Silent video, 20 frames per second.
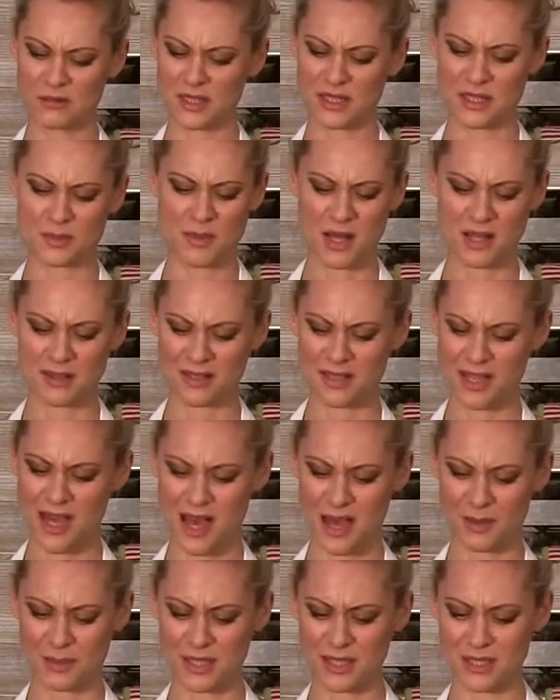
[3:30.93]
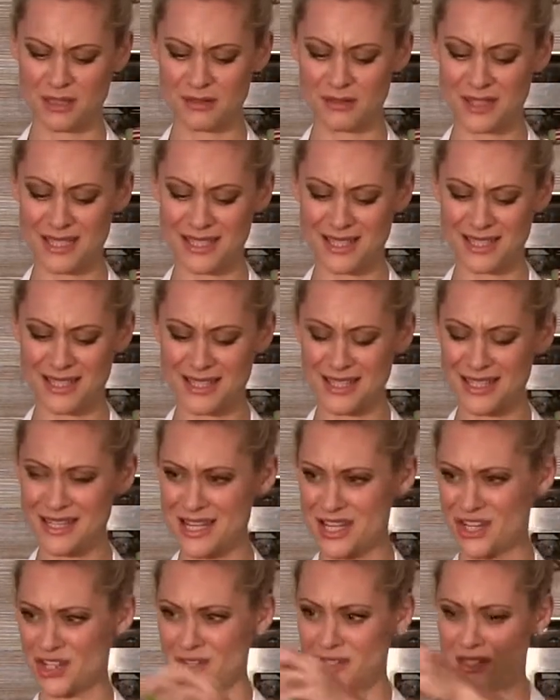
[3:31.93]
Smells absolutely
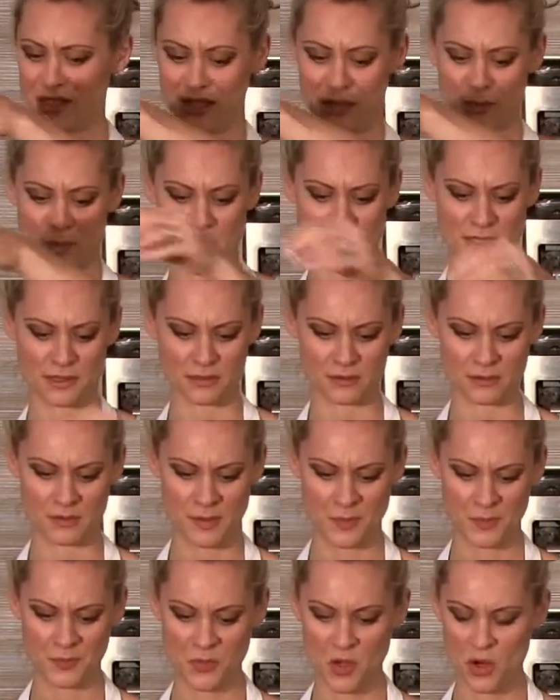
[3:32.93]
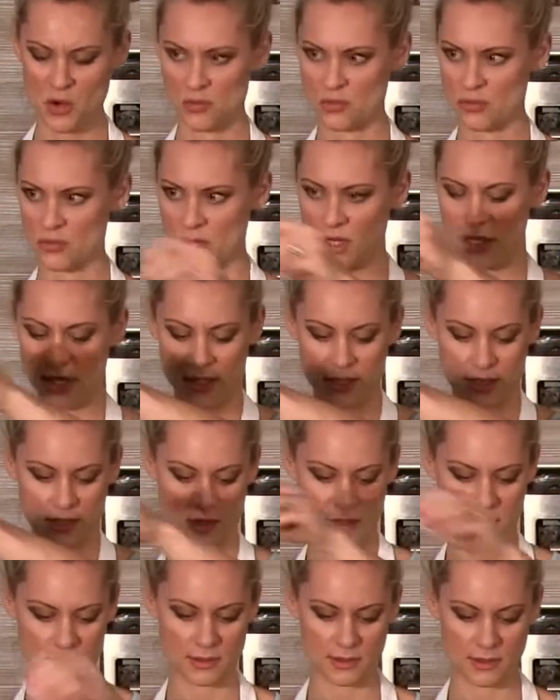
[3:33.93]
delicious, this basil. Really
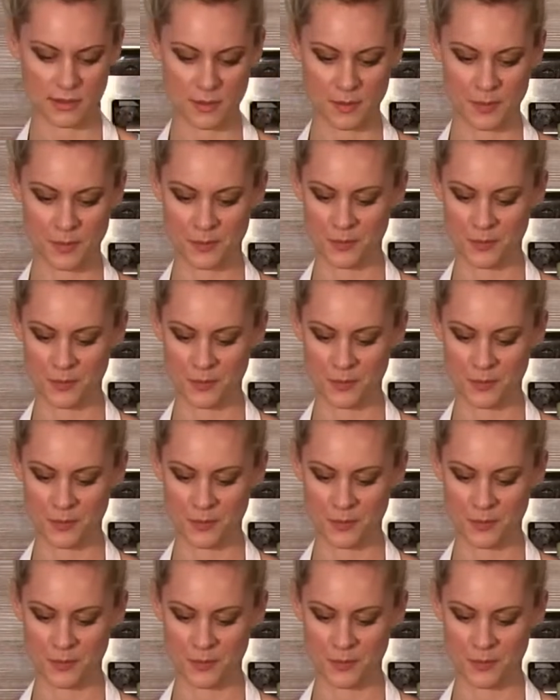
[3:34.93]
does.